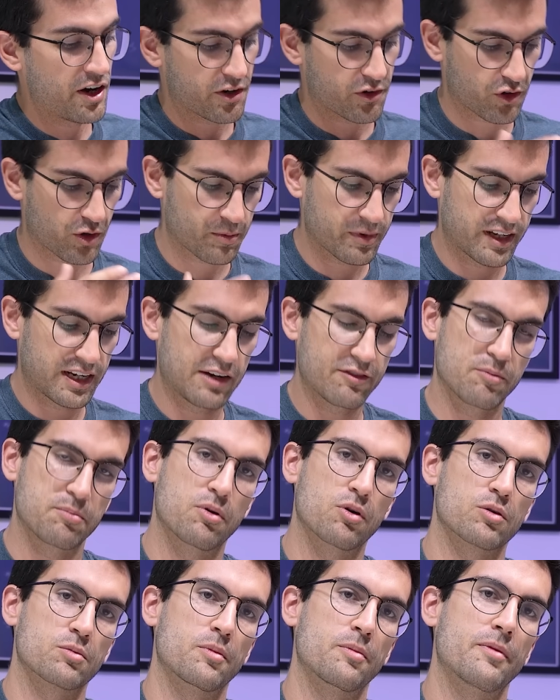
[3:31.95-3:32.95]
Normally I'd have a
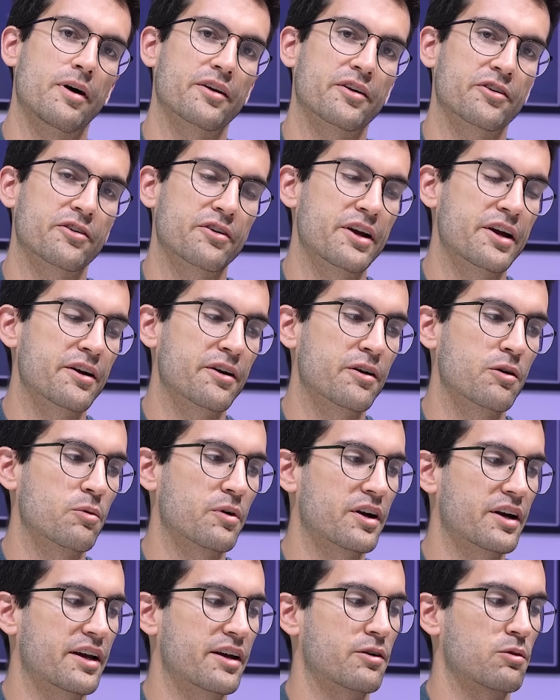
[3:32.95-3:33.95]
portable monitor here. We're
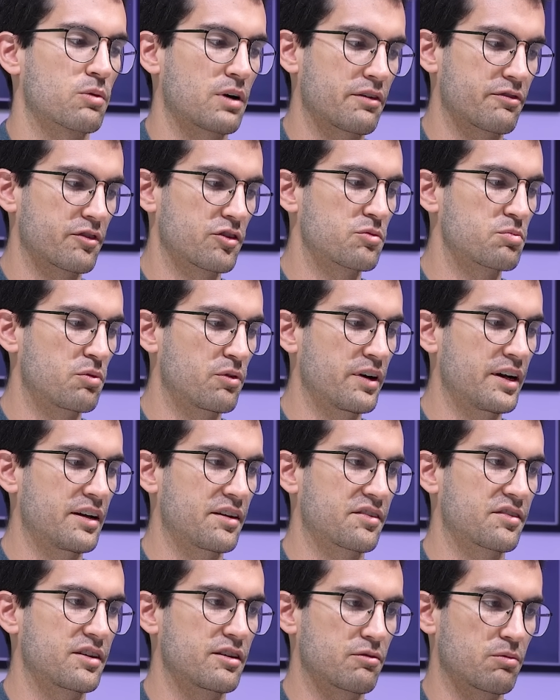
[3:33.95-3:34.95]
gonna get a reference point,
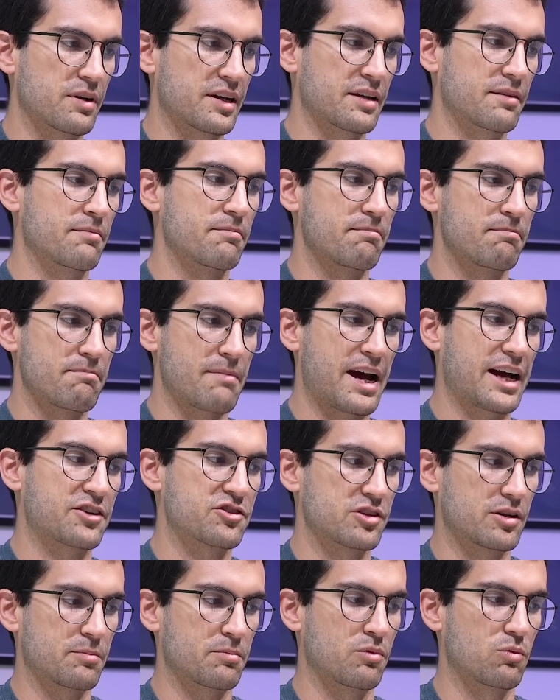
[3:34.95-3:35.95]
see if we can
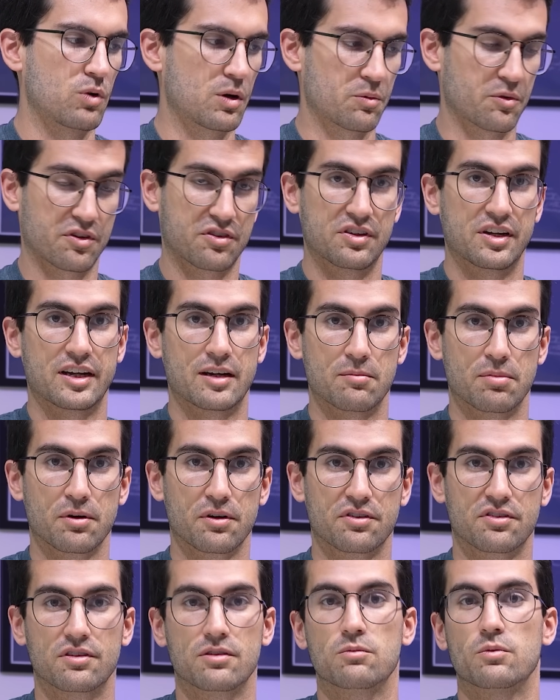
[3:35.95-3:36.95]
match up what we're seeing in
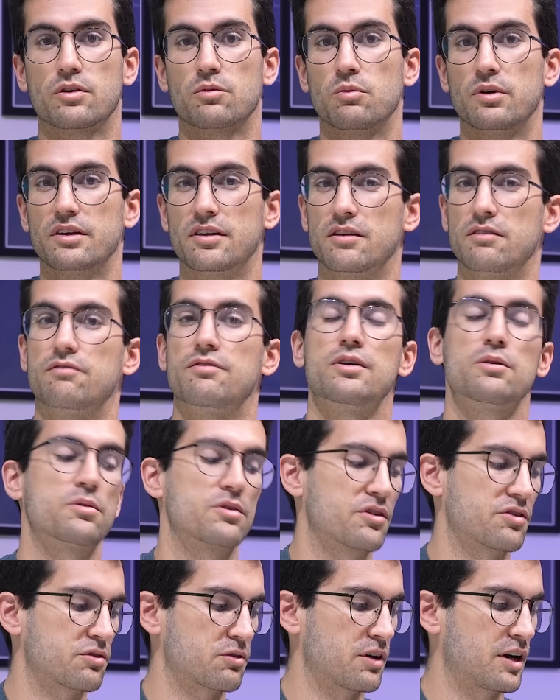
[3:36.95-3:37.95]
person with what the viewer
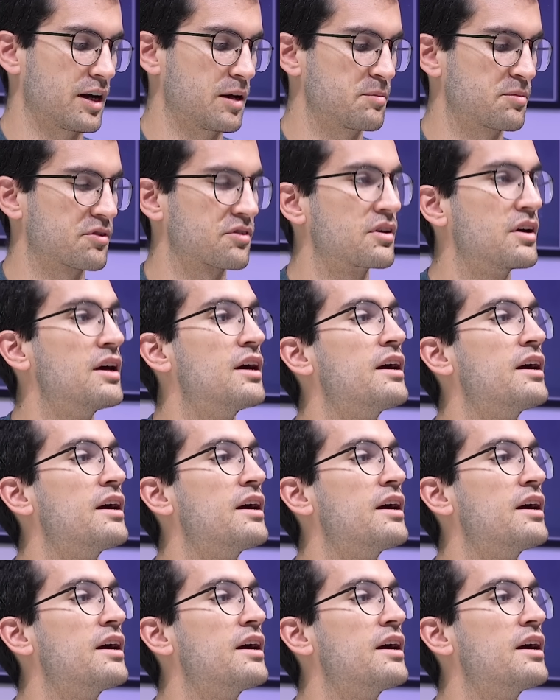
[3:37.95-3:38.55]
describes.